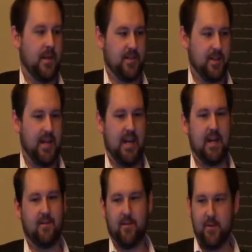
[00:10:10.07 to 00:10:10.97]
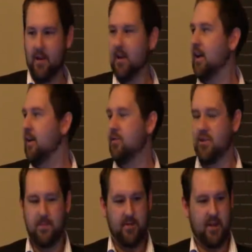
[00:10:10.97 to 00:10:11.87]
That's the key. If
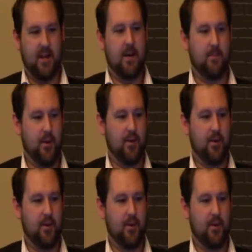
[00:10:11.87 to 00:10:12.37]
you're just sending out